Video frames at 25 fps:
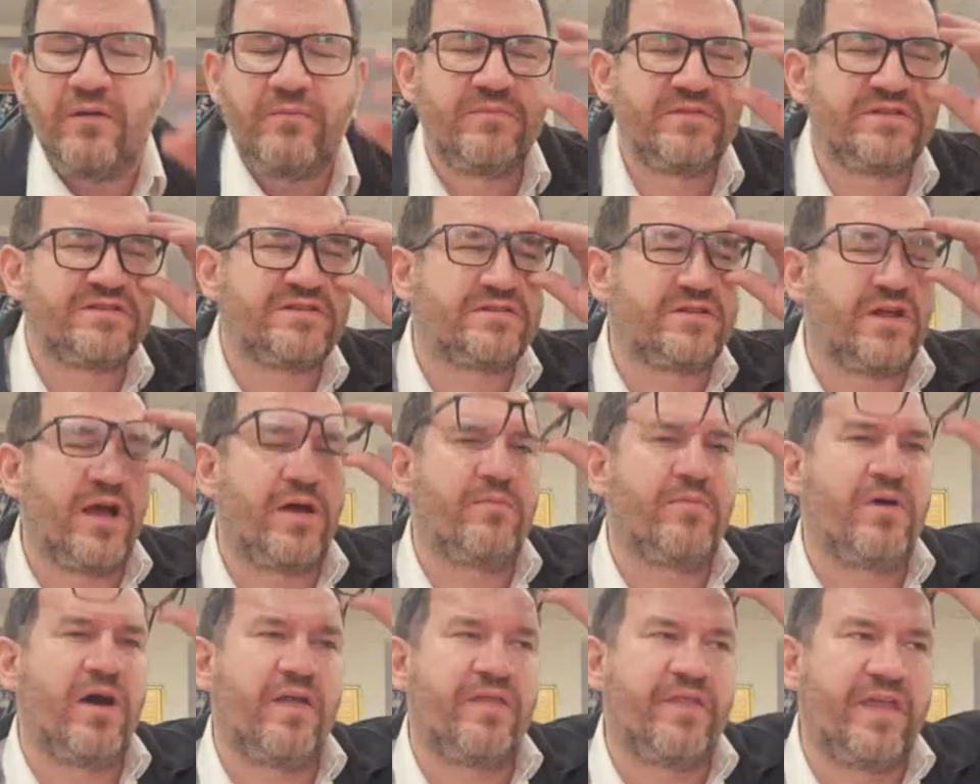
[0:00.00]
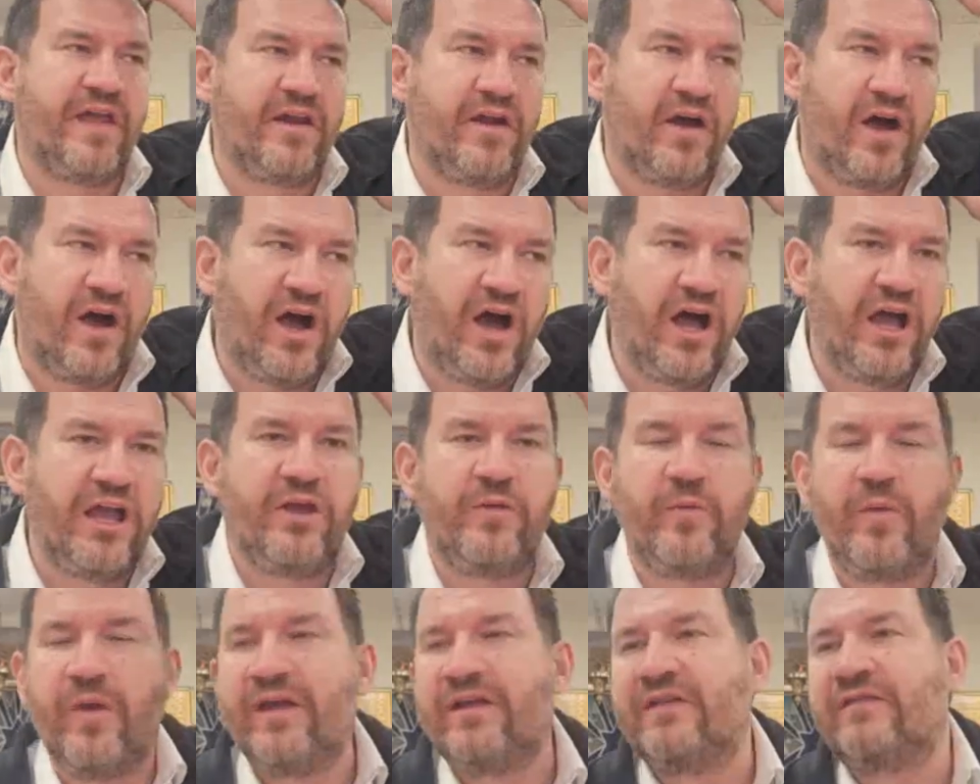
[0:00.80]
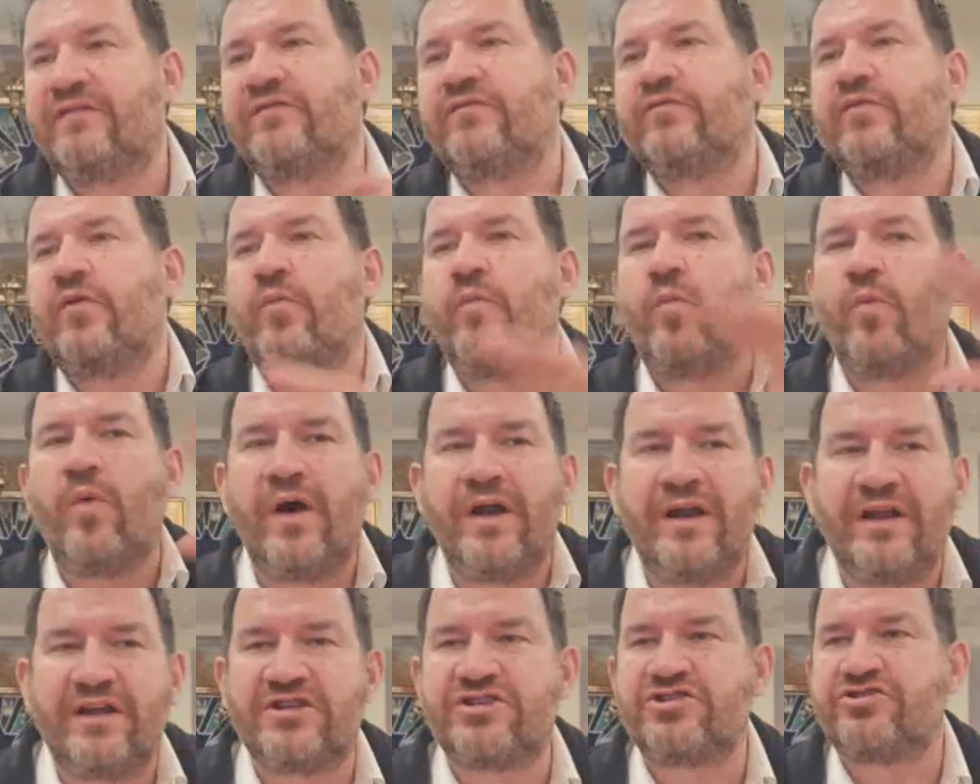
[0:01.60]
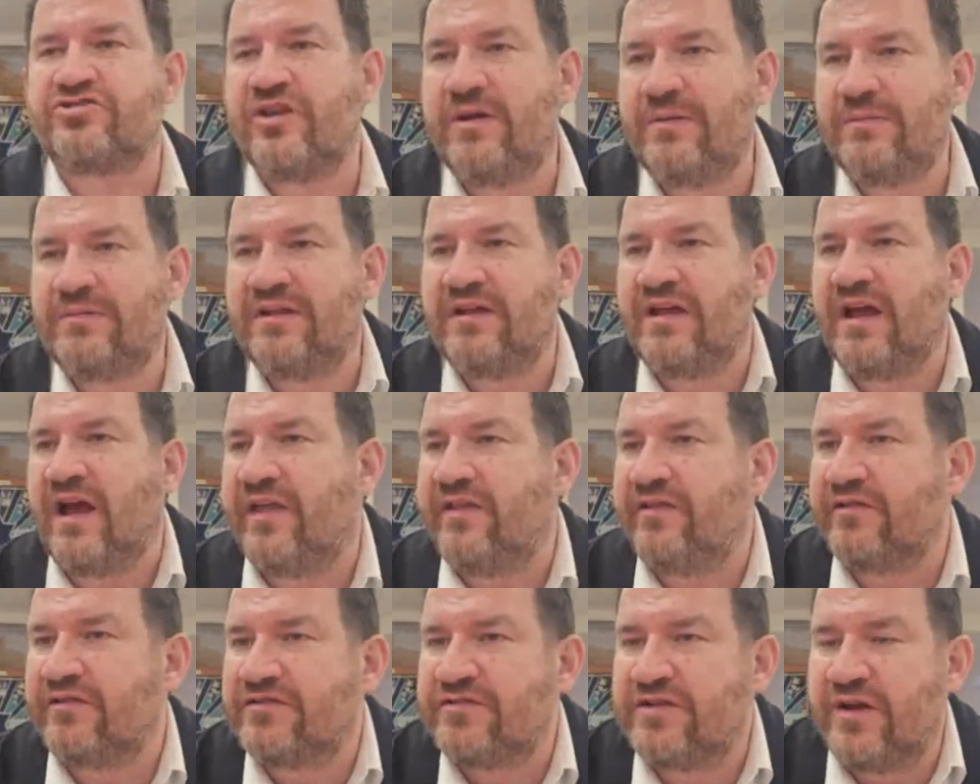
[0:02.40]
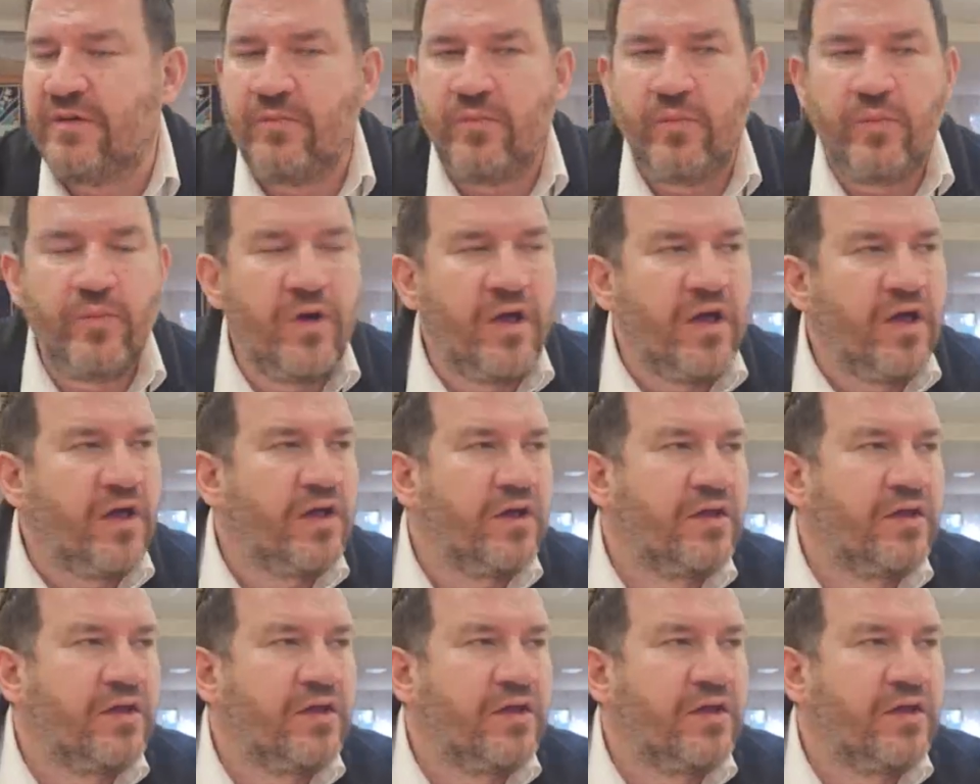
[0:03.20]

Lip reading: Mistama, they're not arguing from one extreme to the other extreme.